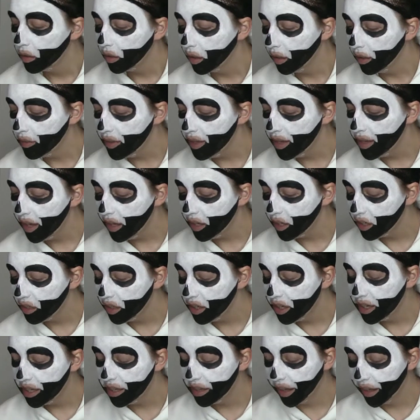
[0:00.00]
Are they actually
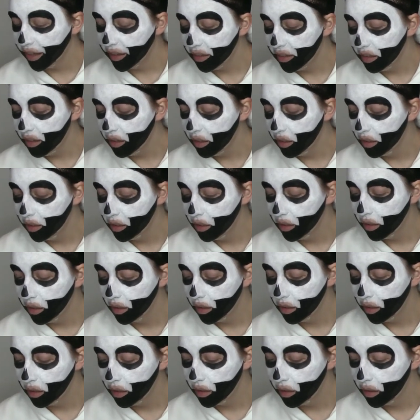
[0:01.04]
connected?
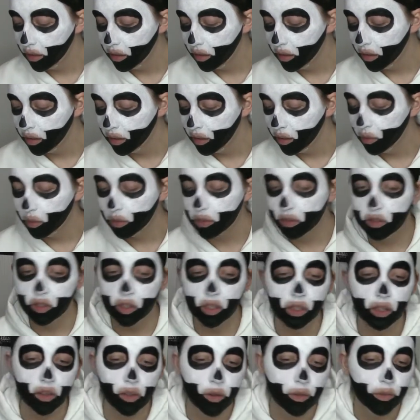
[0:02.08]
Well,
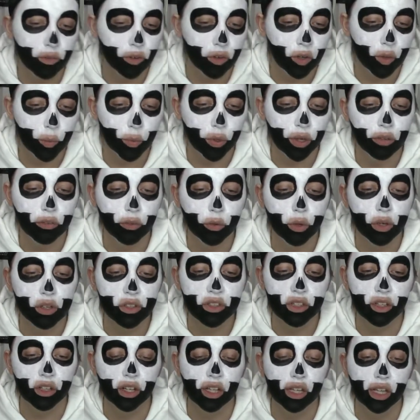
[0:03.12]
duh, they're vertebrae, of course
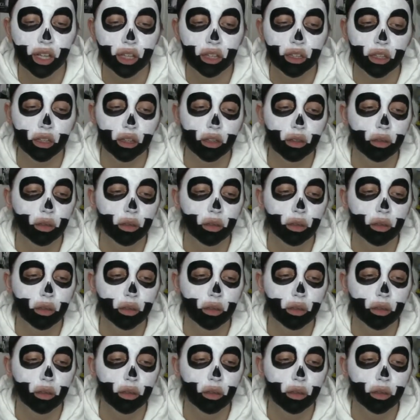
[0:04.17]
they're connected.